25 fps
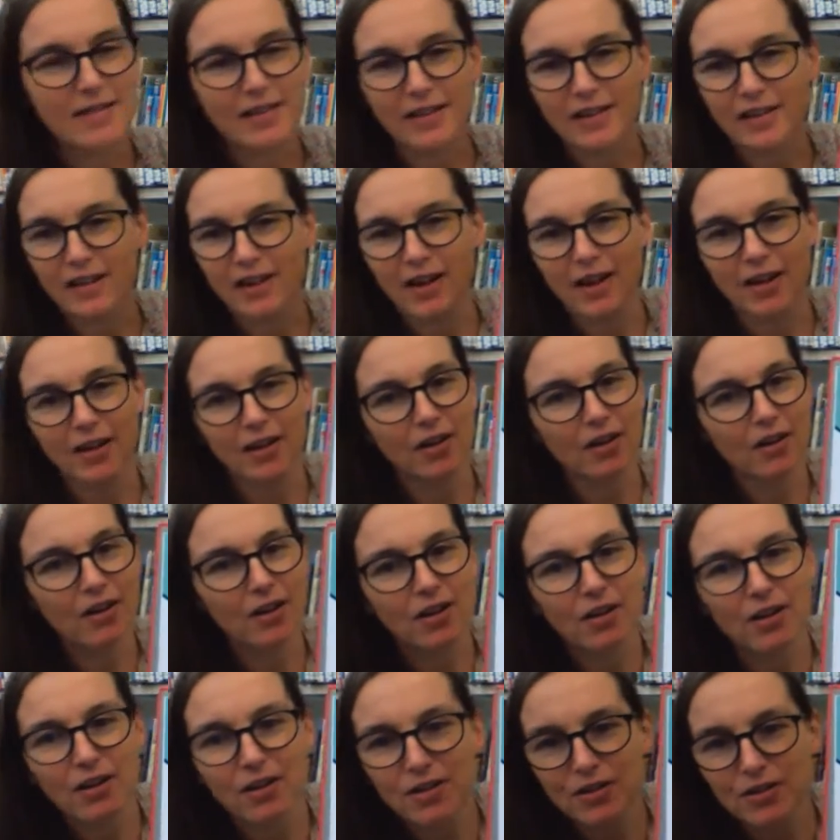got
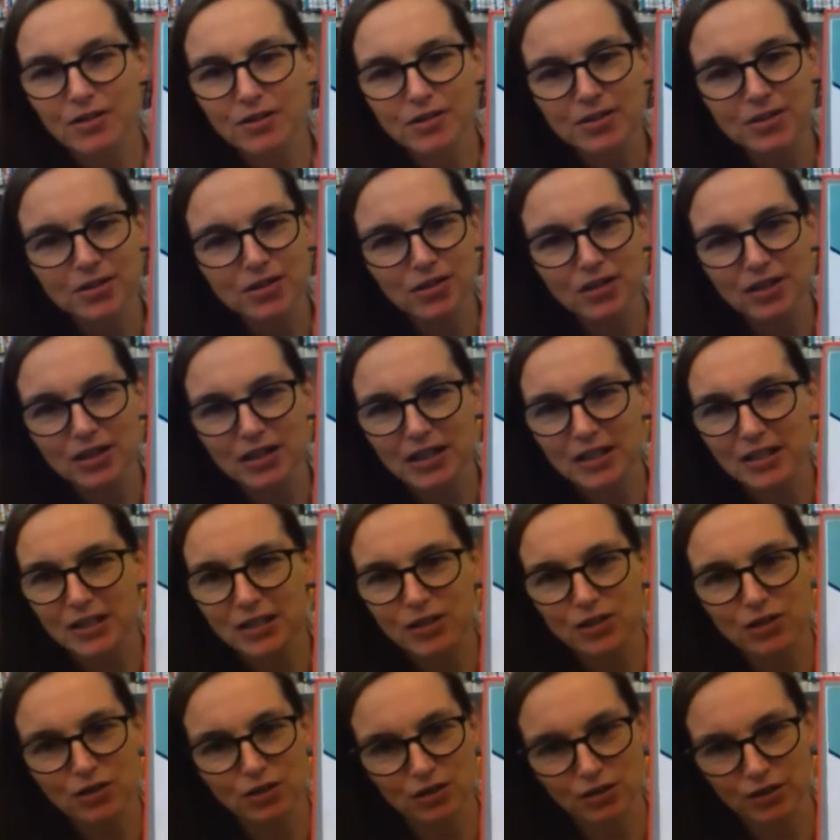all sooty
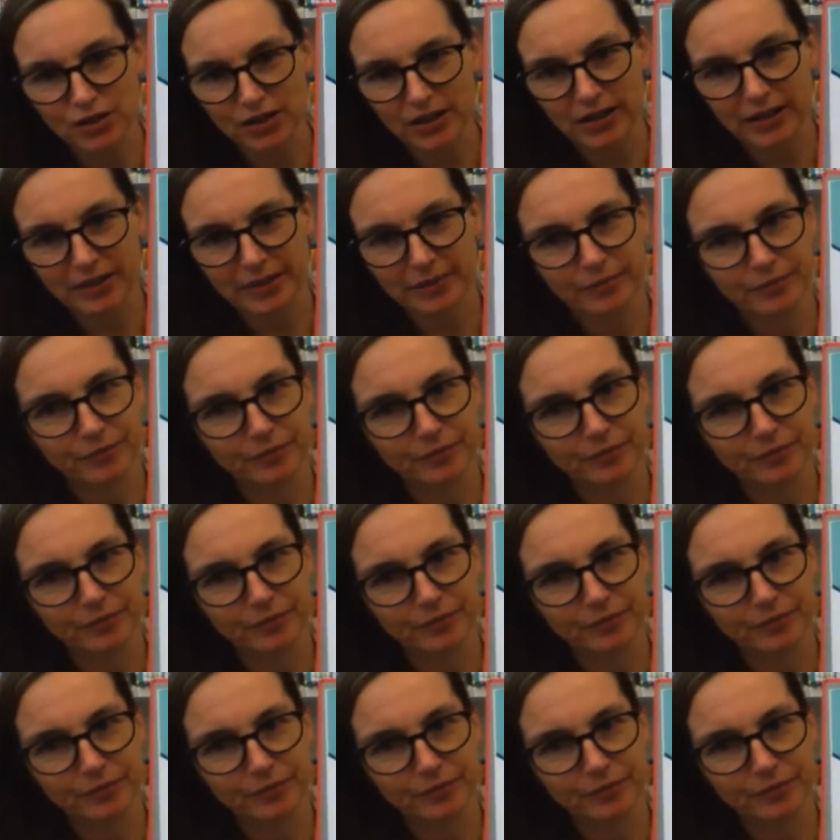and dirty.